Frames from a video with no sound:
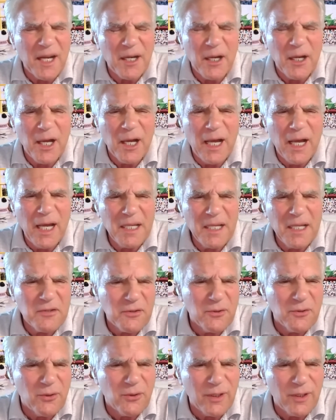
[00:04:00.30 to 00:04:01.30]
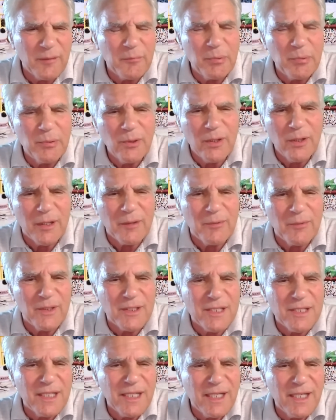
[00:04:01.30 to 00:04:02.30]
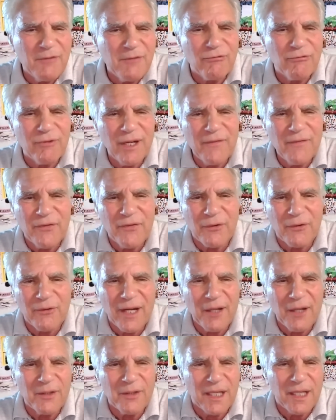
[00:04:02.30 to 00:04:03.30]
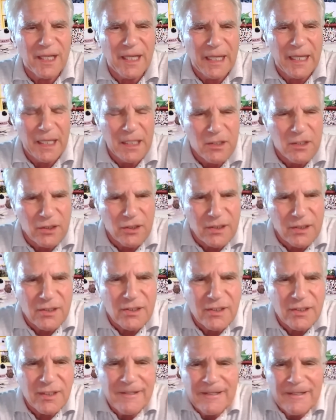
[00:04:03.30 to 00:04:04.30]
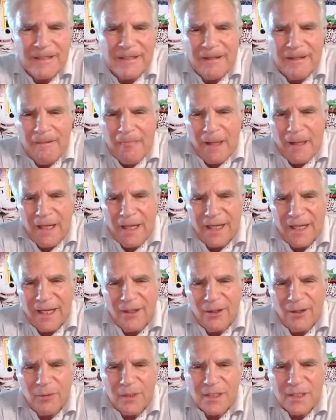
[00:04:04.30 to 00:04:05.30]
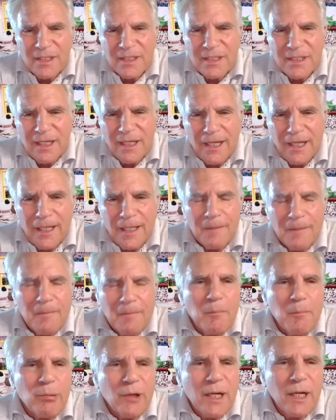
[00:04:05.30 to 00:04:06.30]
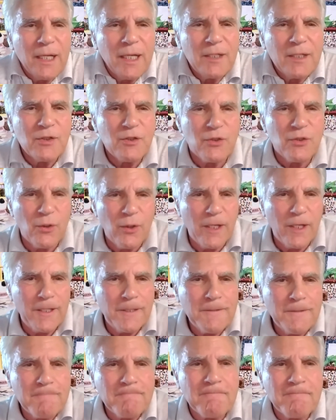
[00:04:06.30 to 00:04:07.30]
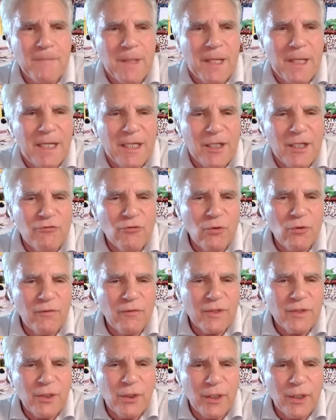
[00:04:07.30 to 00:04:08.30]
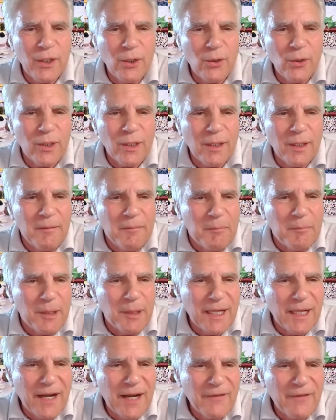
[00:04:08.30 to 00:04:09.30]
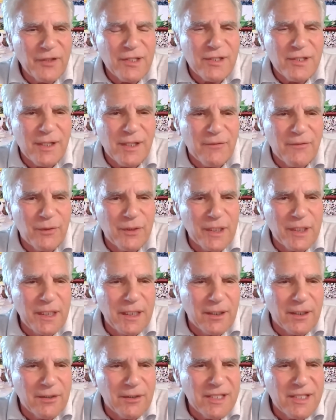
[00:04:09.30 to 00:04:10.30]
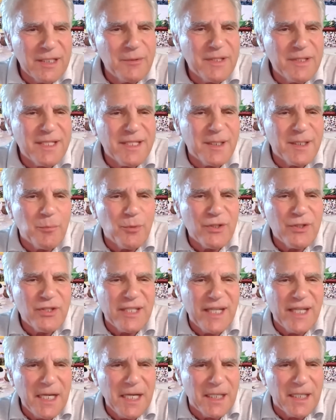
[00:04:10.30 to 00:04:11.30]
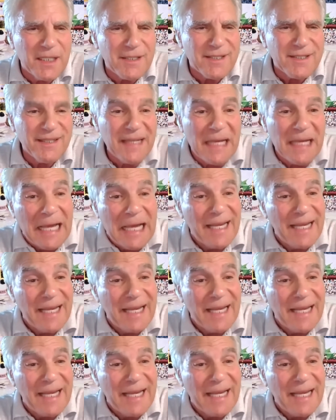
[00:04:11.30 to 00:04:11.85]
out of high school, and boy, was he rough around the edges. I always say Brian joined and he drove a Toyota, but after several years, he was in a Mercedes.